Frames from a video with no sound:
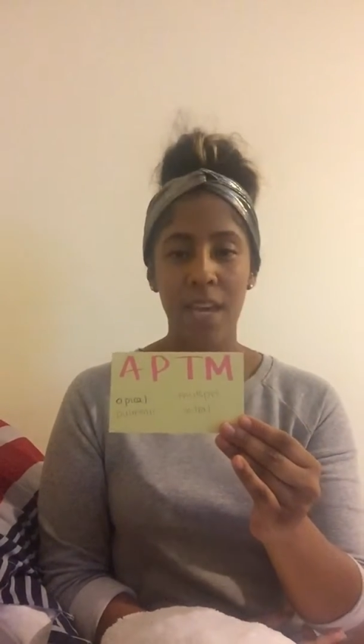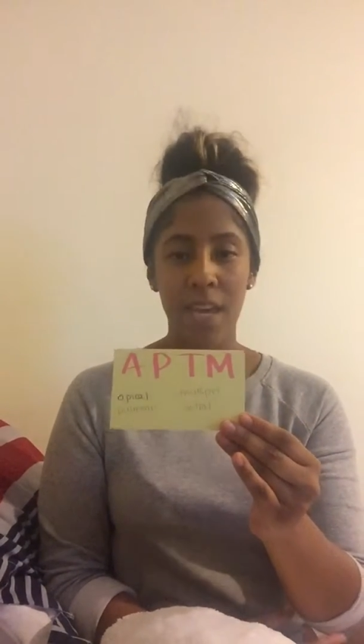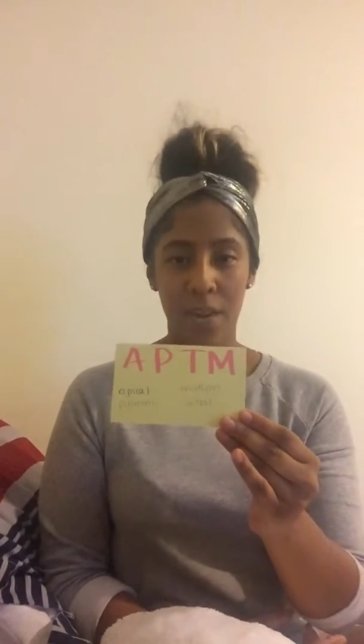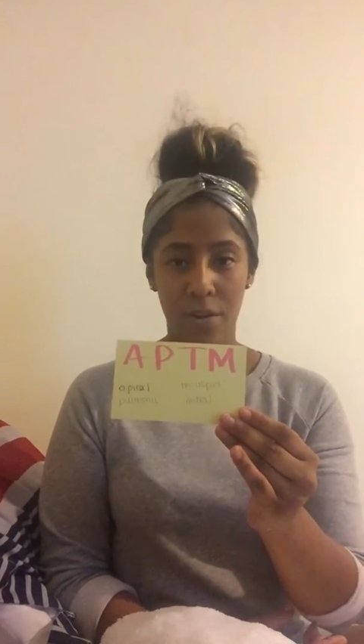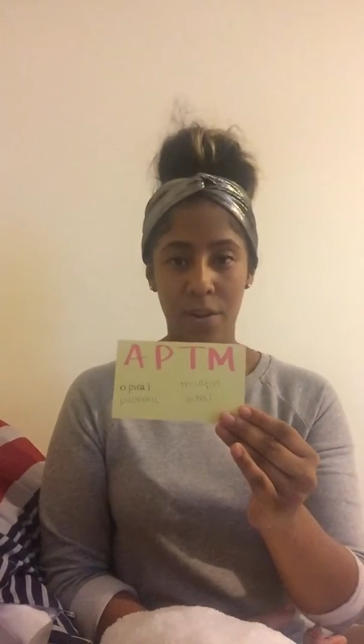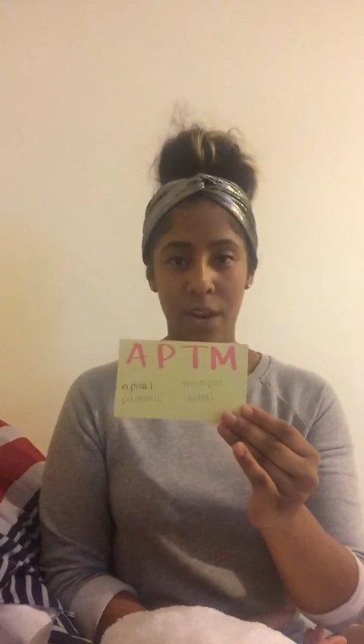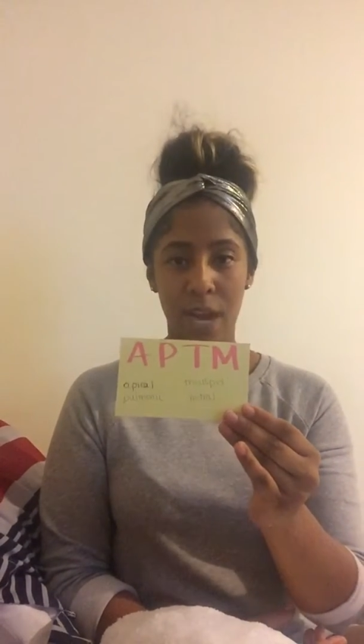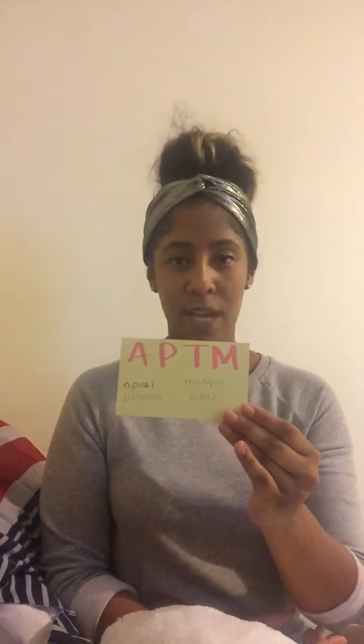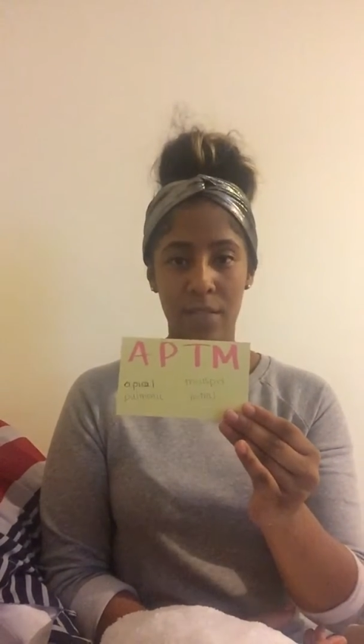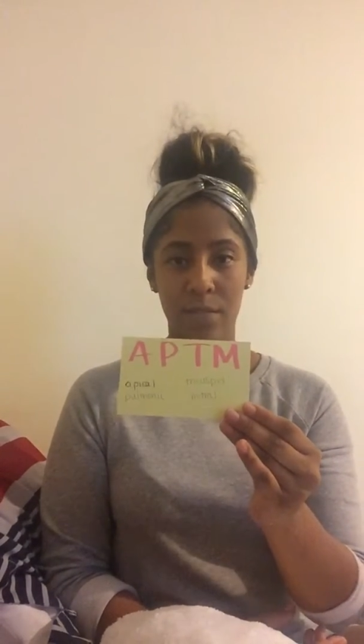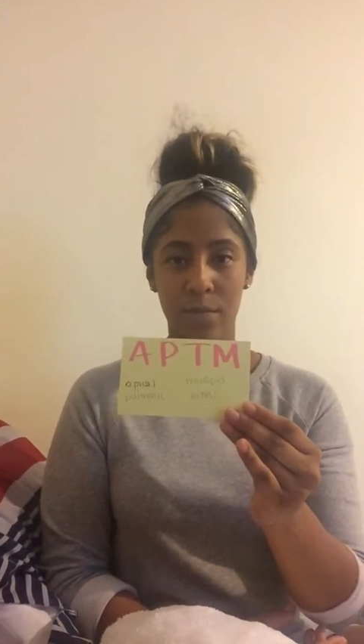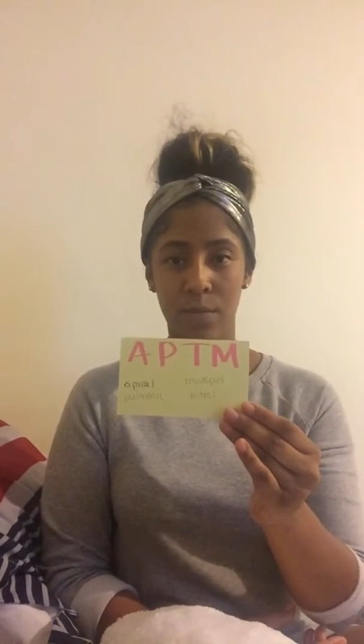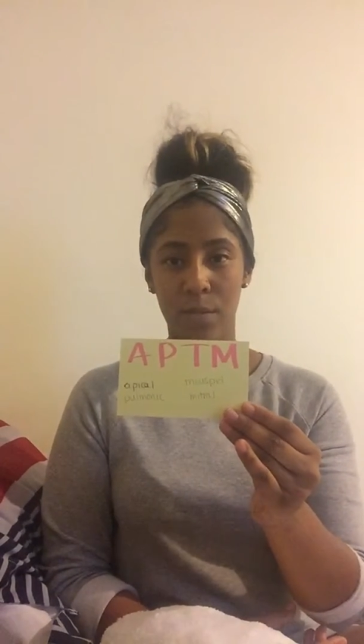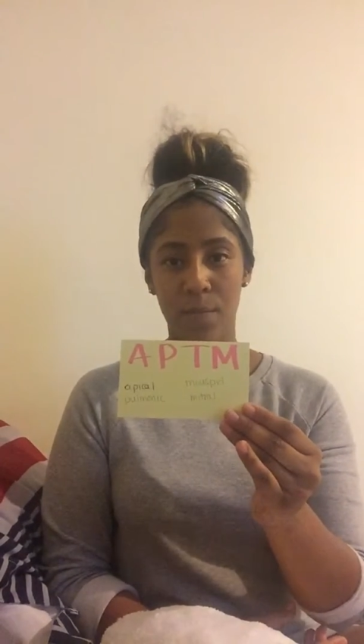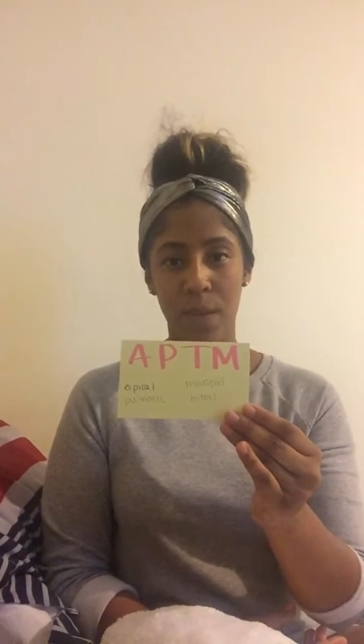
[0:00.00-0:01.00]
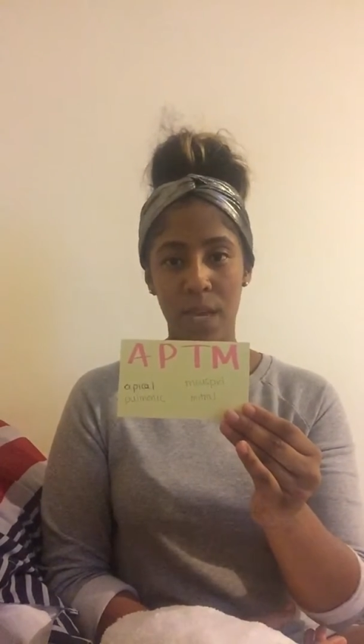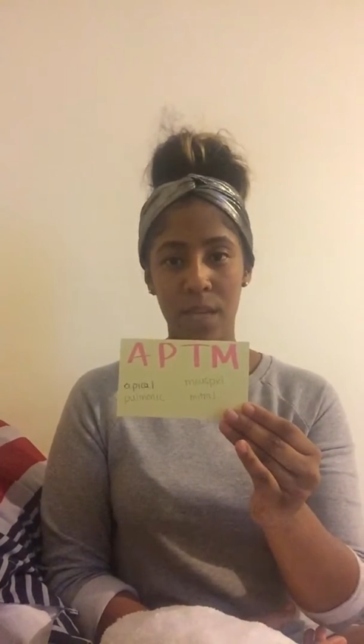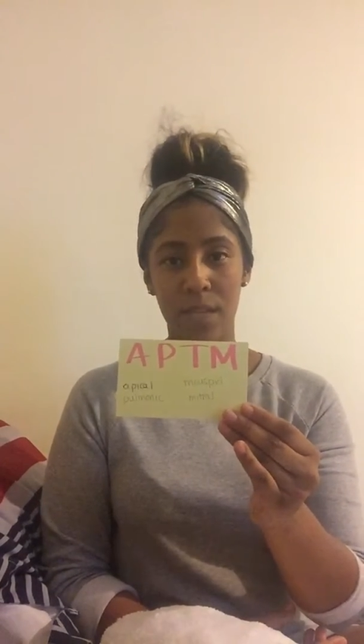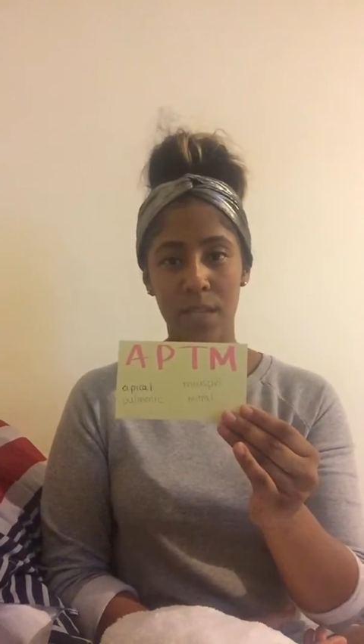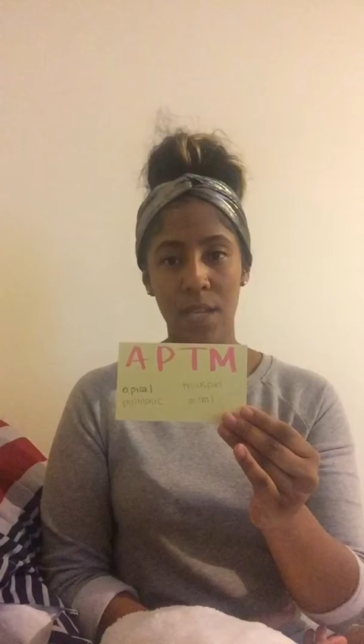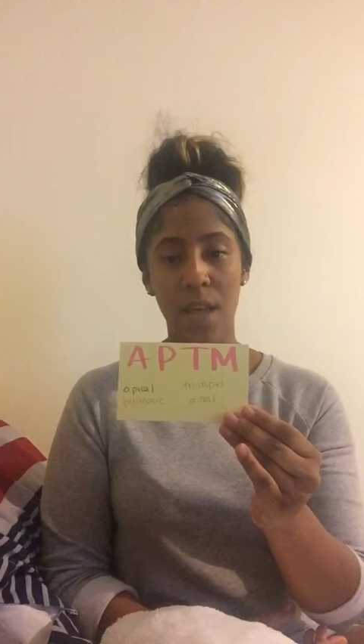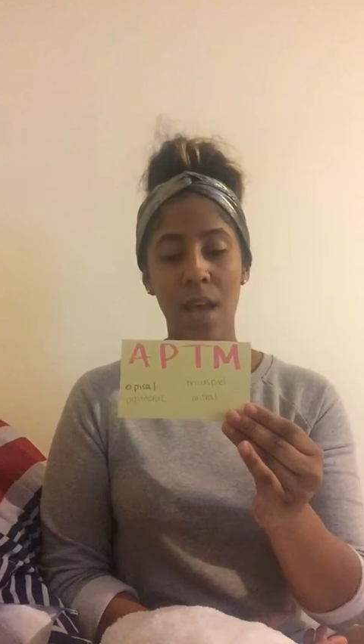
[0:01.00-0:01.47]
intercostal
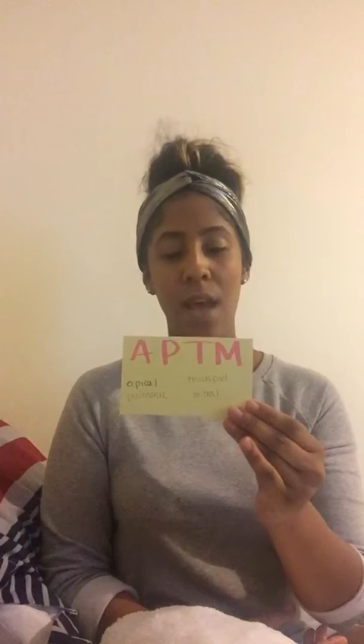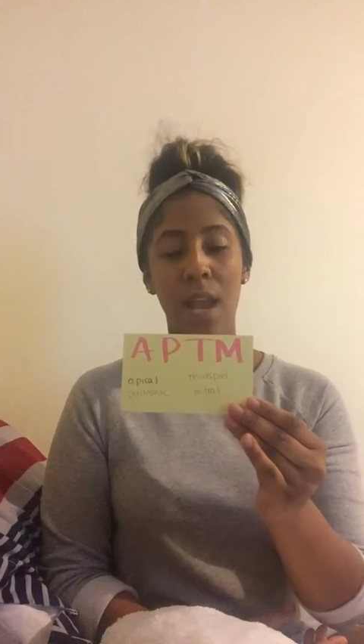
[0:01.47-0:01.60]
space,